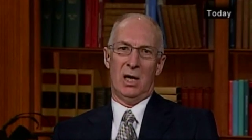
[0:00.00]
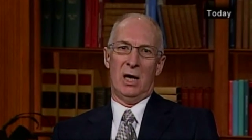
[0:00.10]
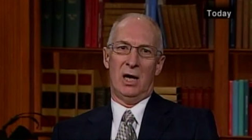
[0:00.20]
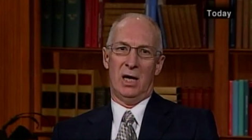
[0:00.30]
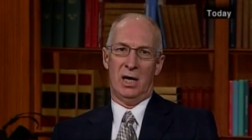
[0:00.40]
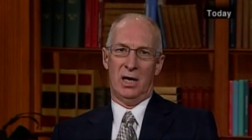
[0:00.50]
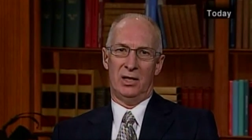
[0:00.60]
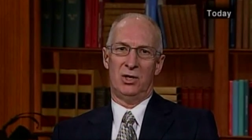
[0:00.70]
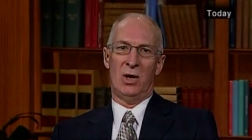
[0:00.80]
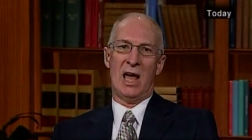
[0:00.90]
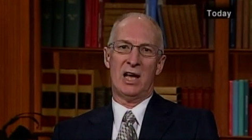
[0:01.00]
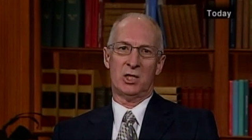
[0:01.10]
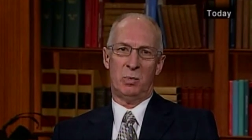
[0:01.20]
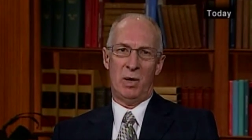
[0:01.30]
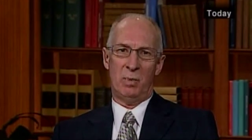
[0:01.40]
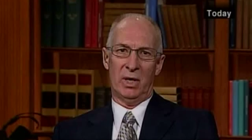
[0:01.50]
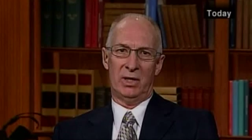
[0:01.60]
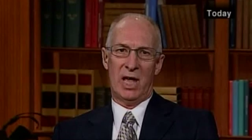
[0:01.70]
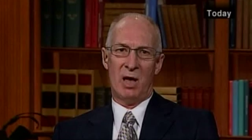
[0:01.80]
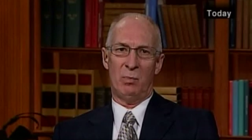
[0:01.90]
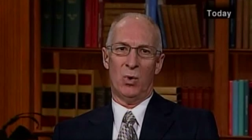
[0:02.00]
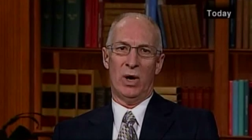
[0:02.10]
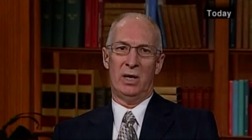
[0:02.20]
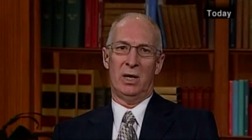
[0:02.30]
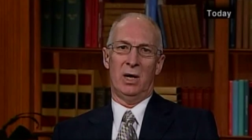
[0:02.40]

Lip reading: to ask people at that point